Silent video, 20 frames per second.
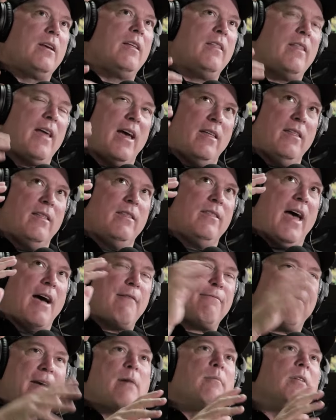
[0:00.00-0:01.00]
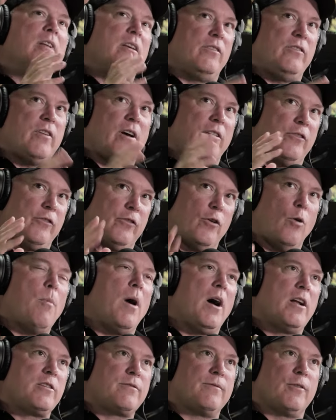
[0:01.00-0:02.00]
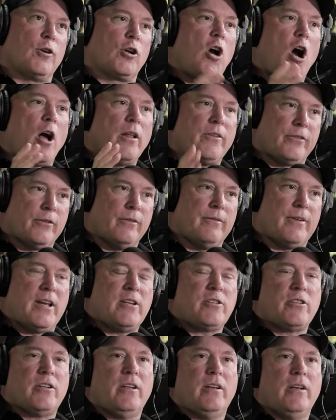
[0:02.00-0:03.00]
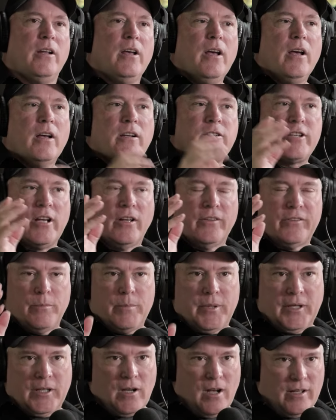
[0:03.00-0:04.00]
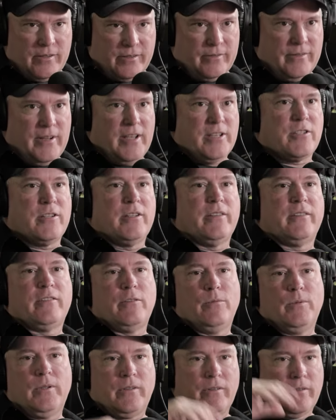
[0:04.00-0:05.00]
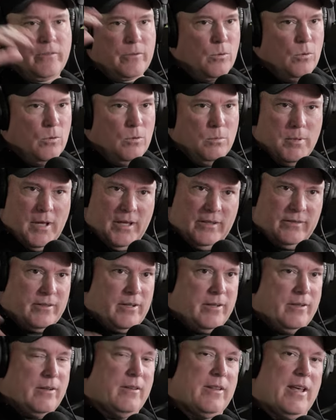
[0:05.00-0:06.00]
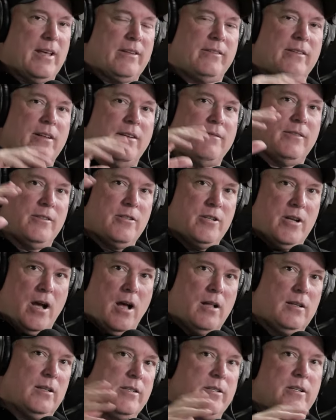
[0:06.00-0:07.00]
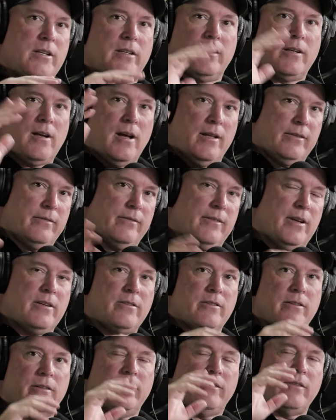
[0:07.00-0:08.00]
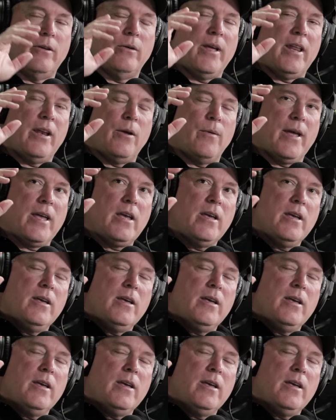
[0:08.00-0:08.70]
that family has done so much for conservation. Yeah, Shell's a big conservationist. She went to school based on all that stuff in geology and conservation. So anyway,